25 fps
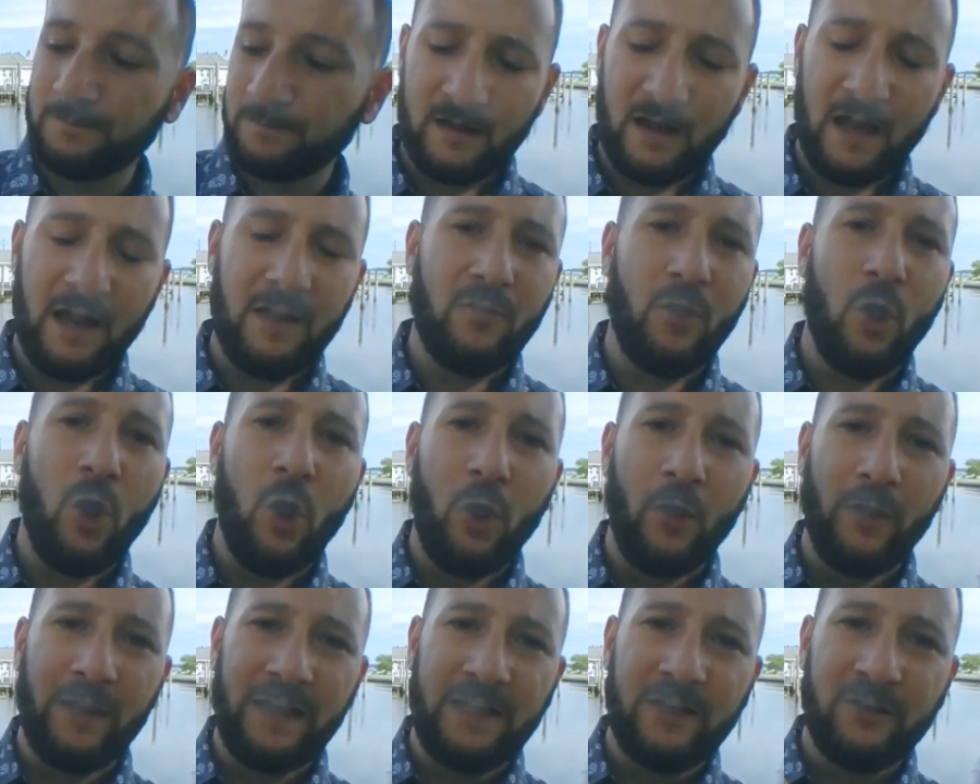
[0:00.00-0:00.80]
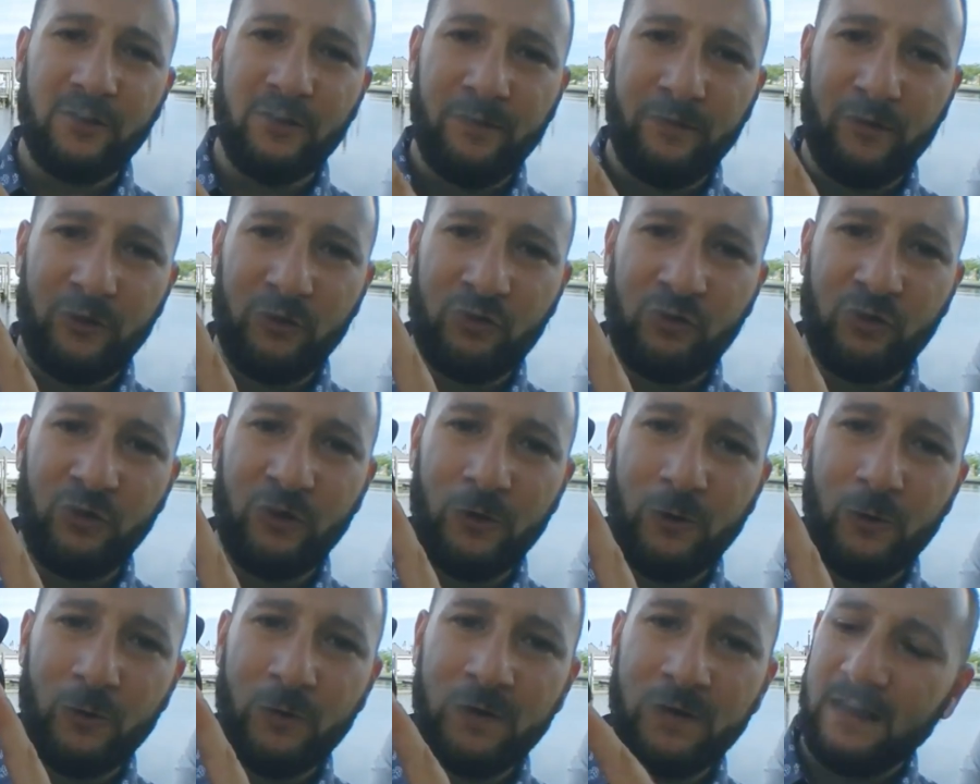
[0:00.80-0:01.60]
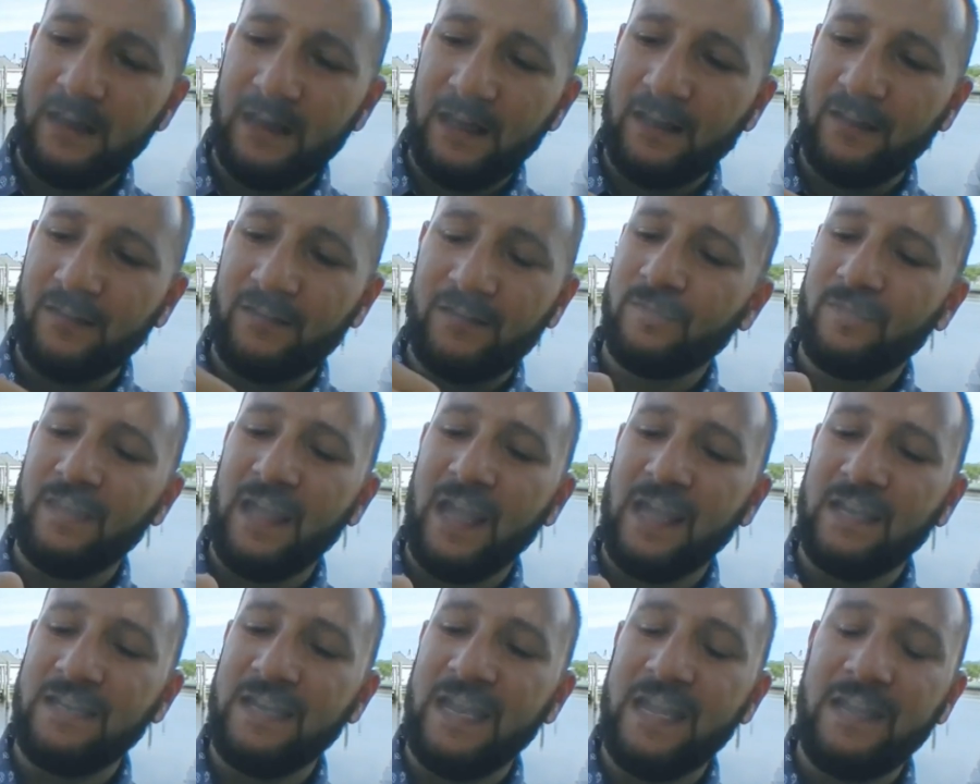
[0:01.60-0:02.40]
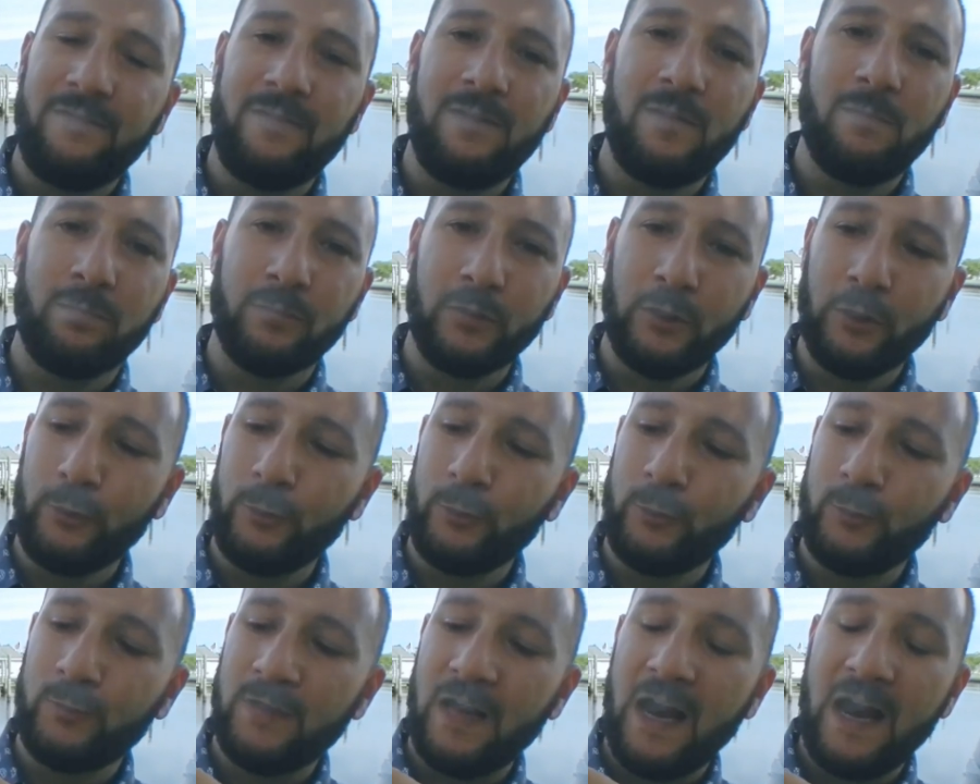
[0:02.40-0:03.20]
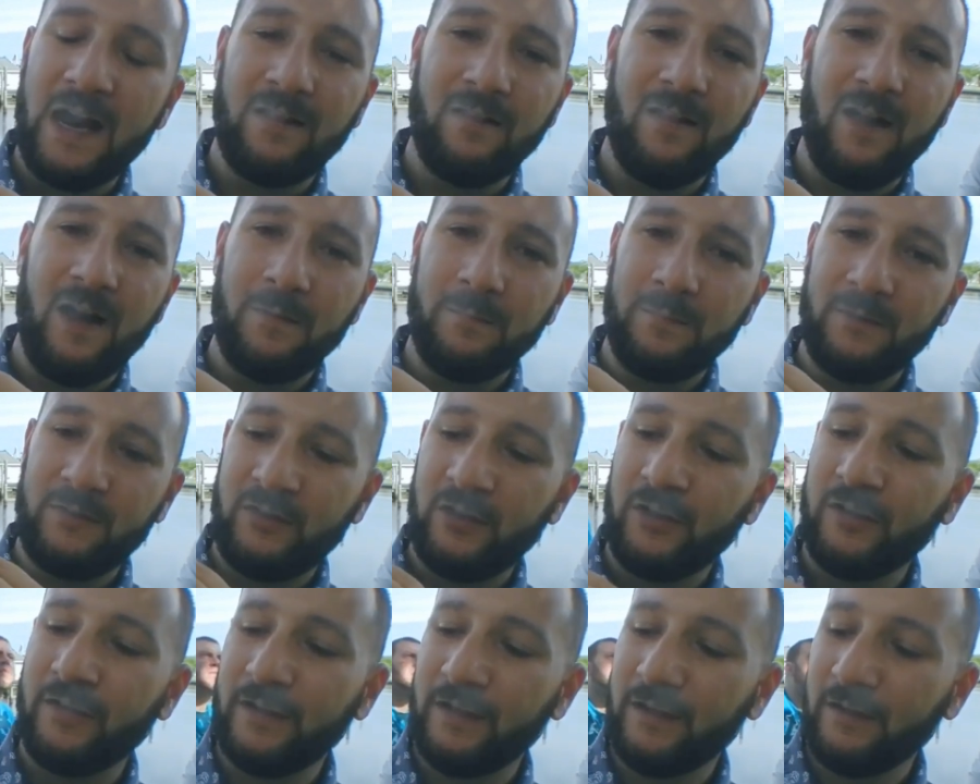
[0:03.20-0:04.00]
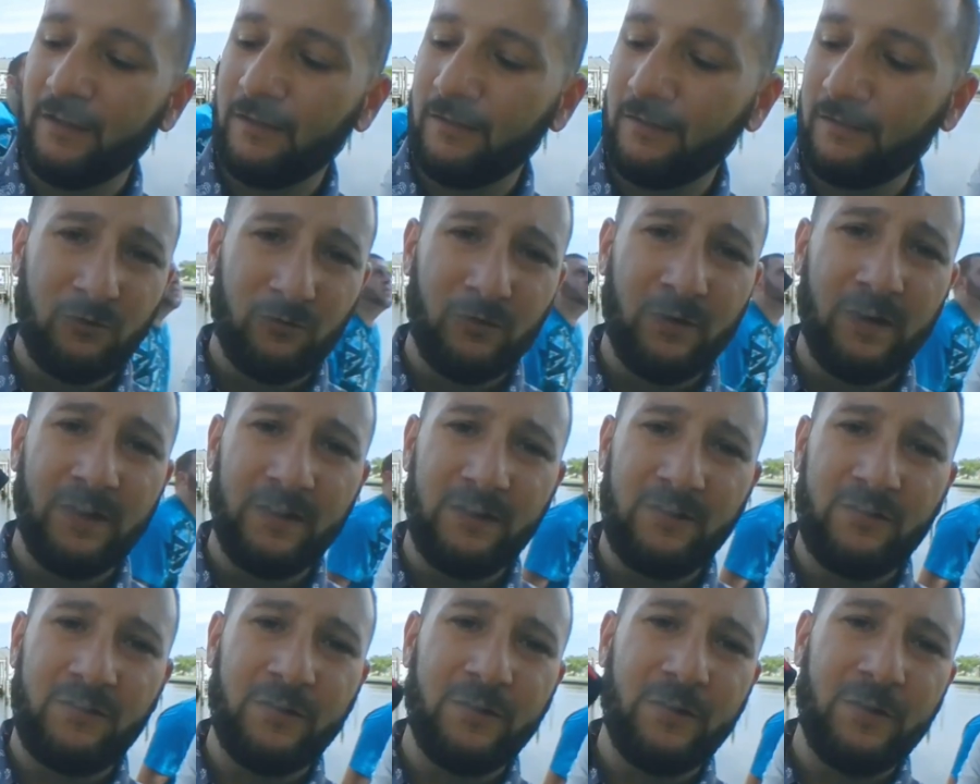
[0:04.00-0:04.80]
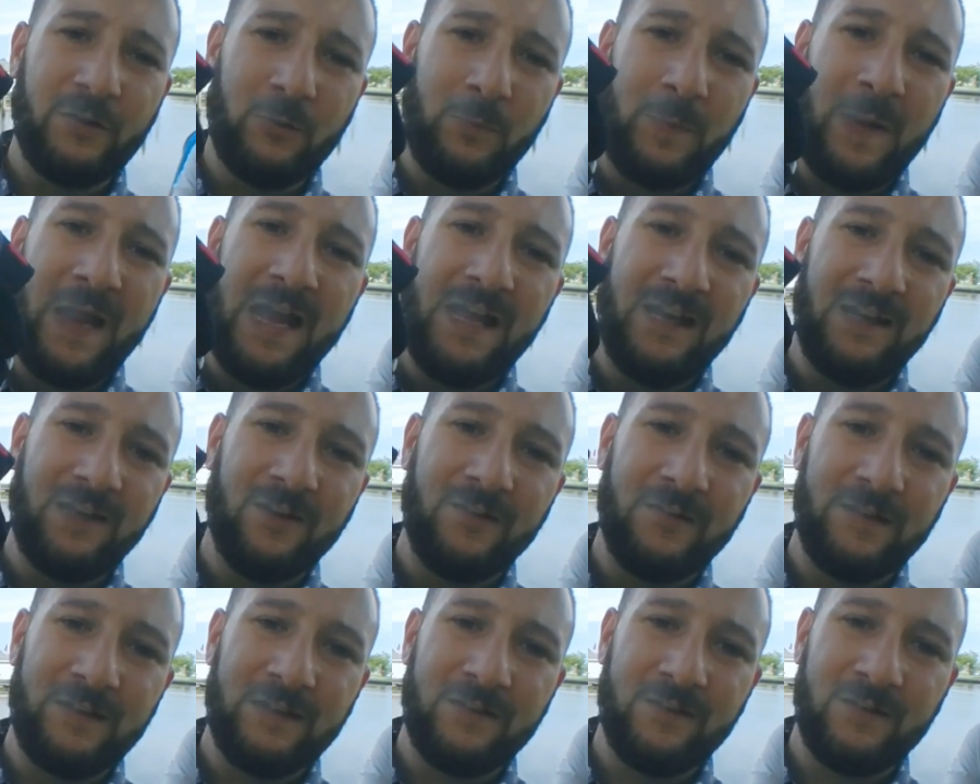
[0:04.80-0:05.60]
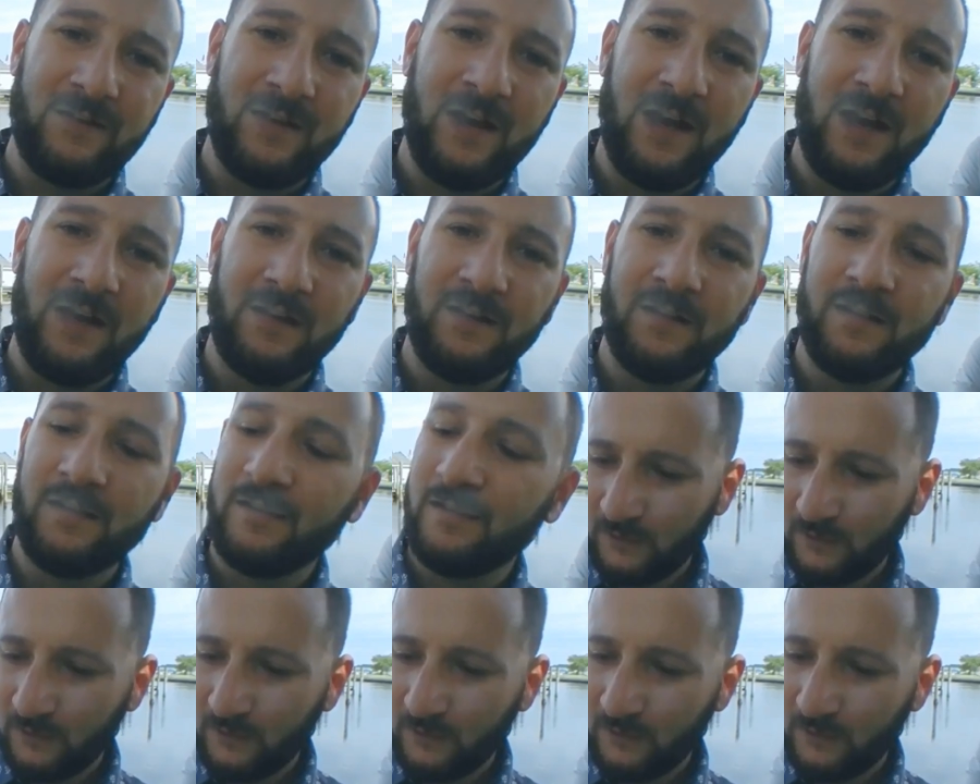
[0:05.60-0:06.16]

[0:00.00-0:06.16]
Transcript: And the whole inner of the shoe is that navy blue nylon material. Really serious padding on the inside.